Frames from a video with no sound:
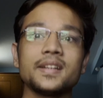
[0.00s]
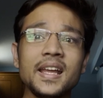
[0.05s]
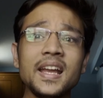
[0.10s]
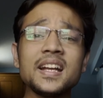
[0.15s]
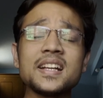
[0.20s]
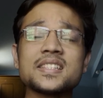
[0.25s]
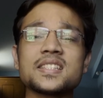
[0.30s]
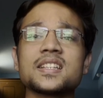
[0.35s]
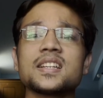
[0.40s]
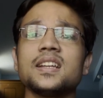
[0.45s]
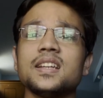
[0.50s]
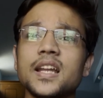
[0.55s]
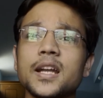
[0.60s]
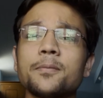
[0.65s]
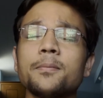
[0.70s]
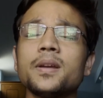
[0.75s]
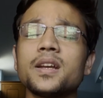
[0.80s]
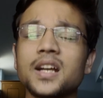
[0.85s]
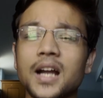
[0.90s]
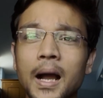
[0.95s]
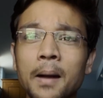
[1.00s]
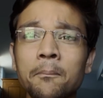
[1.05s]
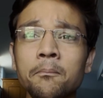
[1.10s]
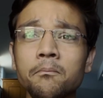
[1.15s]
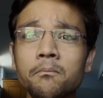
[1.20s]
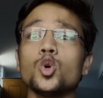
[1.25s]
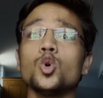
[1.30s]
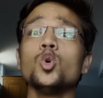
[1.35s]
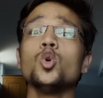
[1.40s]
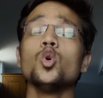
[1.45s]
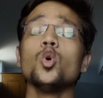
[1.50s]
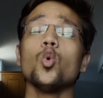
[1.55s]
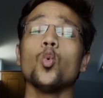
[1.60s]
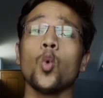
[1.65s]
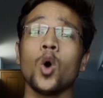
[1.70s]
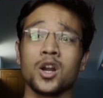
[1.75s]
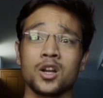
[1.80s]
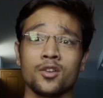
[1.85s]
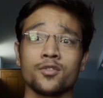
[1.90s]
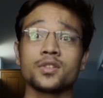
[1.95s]
next let me come to
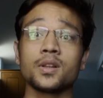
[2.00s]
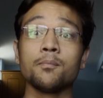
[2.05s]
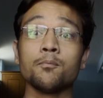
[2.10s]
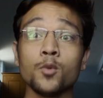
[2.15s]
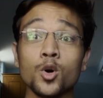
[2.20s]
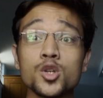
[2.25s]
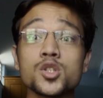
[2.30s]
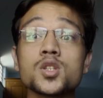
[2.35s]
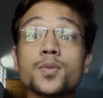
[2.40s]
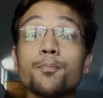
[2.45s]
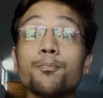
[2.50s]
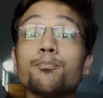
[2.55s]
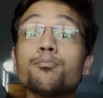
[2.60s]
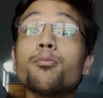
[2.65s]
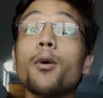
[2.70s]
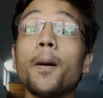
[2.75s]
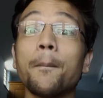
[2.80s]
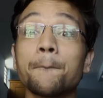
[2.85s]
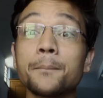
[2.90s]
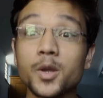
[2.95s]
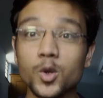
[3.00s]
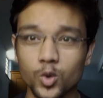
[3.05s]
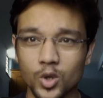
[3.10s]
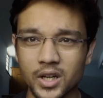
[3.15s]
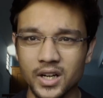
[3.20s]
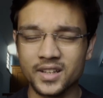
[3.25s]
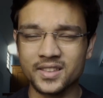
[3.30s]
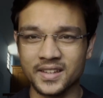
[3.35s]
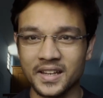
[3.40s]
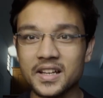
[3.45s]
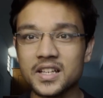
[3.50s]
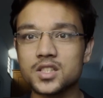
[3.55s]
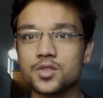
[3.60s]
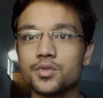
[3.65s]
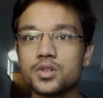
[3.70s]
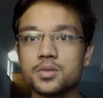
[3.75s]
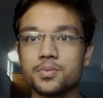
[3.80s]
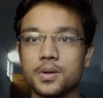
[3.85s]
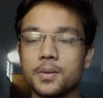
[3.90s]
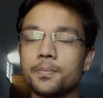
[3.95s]
one of the most popular things
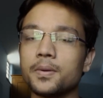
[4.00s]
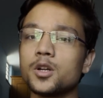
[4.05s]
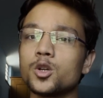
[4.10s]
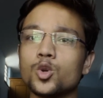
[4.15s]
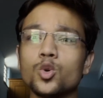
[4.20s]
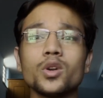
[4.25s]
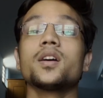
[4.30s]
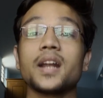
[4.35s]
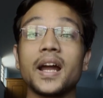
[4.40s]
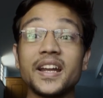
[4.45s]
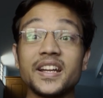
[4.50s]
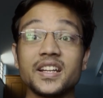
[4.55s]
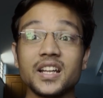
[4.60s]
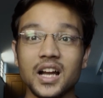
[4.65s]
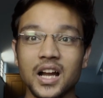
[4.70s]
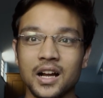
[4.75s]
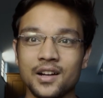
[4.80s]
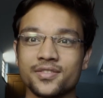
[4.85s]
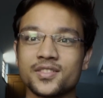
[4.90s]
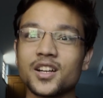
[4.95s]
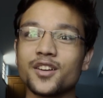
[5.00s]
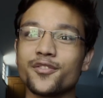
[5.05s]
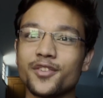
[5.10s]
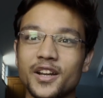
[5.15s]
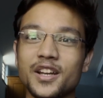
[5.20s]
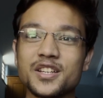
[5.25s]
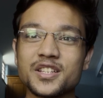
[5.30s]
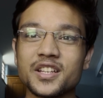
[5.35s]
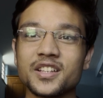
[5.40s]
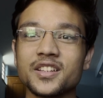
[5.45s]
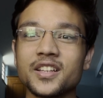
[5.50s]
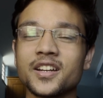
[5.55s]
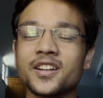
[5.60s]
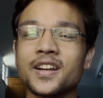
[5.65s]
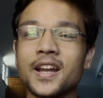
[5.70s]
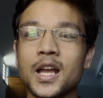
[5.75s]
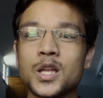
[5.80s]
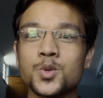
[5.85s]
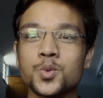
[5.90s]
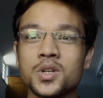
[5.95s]
which people do right after finishing their
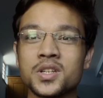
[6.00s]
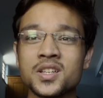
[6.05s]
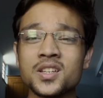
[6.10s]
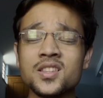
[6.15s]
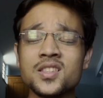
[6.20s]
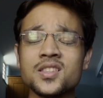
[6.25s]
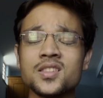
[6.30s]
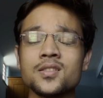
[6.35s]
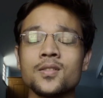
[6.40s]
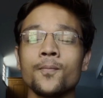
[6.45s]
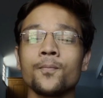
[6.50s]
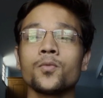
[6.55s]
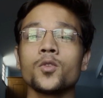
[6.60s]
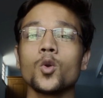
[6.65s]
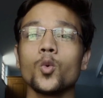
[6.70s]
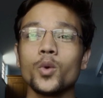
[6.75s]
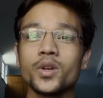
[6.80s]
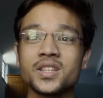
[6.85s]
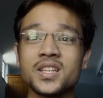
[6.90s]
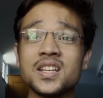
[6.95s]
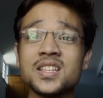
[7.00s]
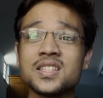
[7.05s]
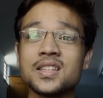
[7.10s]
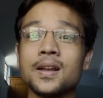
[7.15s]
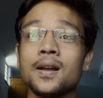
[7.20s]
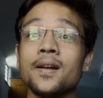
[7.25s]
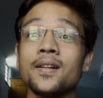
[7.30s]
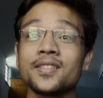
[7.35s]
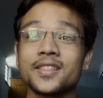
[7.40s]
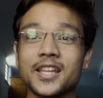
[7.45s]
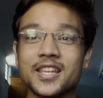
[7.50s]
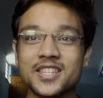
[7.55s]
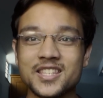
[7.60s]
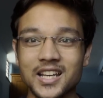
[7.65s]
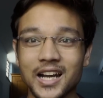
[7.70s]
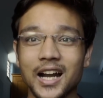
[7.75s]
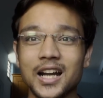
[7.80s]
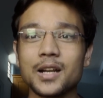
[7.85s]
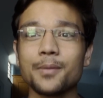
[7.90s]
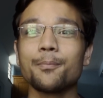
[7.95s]
graduation which is they
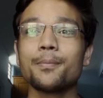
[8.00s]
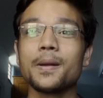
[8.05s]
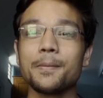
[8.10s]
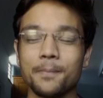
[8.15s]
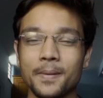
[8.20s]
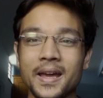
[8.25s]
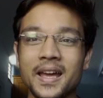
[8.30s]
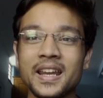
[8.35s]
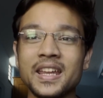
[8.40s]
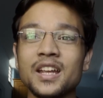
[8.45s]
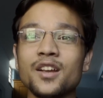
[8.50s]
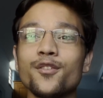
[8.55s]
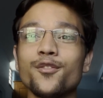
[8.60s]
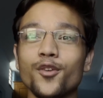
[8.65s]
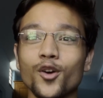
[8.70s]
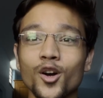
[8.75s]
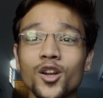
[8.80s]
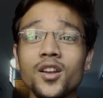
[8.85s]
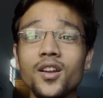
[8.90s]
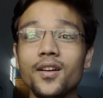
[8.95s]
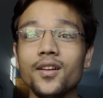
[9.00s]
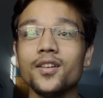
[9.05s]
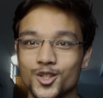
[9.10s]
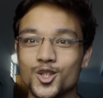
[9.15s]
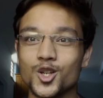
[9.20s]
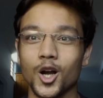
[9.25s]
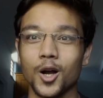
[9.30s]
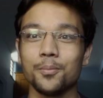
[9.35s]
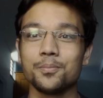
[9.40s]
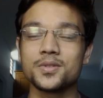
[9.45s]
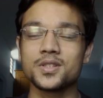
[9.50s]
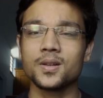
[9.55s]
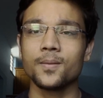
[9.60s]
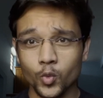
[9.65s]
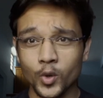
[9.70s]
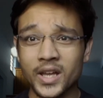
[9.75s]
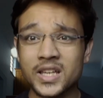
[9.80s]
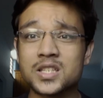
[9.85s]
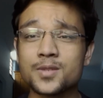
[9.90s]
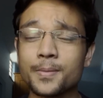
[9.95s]
start preparing for jobs
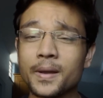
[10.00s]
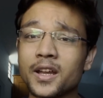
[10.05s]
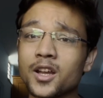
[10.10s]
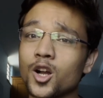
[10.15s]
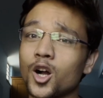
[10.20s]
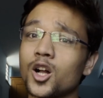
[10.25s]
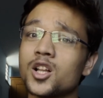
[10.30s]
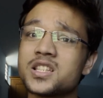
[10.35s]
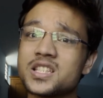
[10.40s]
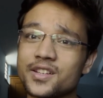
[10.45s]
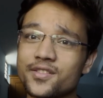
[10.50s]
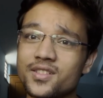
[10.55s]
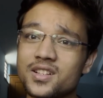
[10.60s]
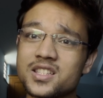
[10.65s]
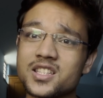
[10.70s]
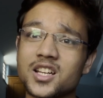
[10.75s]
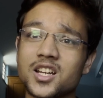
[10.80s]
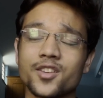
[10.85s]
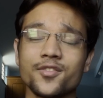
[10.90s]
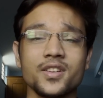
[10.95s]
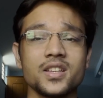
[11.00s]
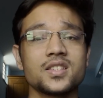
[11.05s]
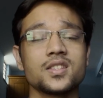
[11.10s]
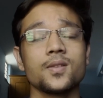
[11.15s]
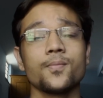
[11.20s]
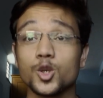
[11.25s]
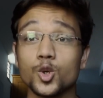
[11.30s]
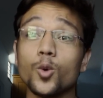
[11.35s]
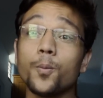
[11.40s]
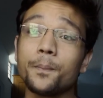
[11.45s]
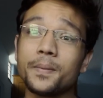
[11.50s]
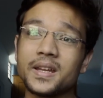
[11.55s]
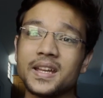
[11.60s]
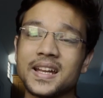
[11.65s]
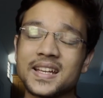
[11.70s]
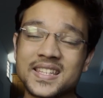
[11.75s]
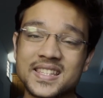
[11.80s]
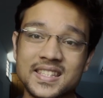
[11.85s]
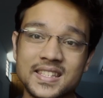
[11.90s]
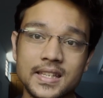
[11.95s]
west bengal civil service
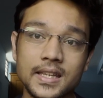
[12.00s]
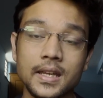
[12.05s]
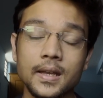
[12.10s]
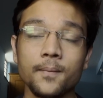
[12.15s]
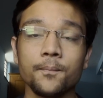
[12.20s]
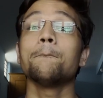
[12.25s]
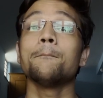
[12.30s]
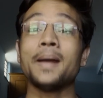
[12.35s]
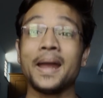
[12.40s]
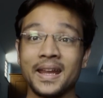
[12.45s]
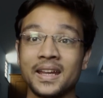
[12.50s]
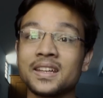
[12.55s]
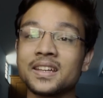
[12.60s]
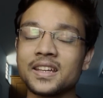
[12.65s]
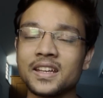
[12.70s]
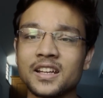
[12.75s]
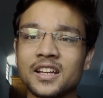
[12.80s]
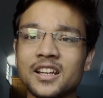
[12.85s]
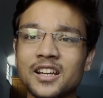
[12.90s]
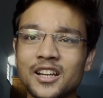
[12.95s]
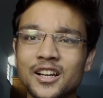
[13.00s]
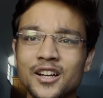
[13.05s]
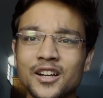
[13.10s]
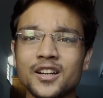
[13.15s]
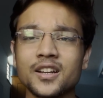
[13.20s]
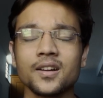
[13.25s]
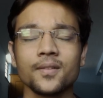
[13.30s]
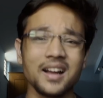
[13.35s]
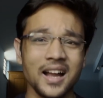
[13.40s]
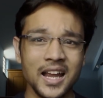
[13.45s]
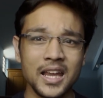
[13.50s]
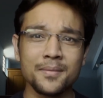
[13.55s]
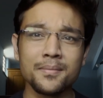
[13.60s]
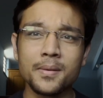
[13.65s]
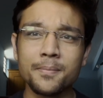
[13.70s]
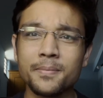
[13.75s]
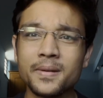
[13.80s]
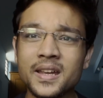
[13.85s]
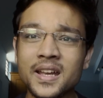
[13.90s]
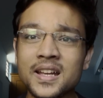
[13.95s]
upsc banking clerk
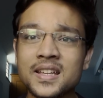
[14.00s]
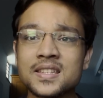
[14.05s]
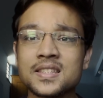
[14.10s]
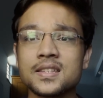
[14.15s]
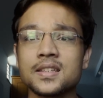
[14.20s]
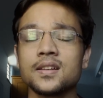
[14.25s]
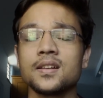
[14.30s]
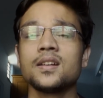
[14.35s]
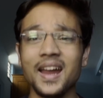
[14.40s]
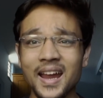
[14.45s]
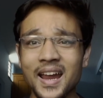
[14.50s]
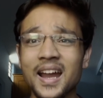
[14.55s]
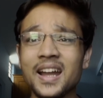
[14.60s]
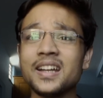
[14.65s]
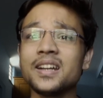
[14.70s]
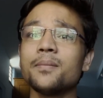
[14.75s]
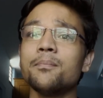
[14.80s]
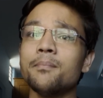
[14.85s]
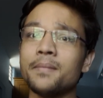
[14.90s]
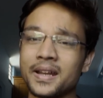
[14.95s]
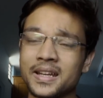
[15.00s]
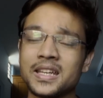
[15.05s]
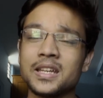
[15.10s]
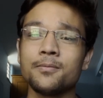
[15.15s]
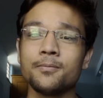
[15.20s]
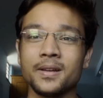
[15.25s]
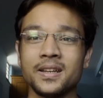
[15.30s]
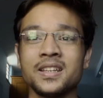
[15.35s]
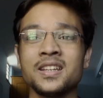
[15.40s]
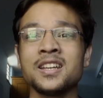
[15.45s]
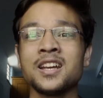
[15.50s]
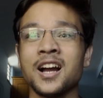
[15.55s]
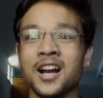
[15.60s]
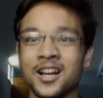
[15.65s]
ibps and many many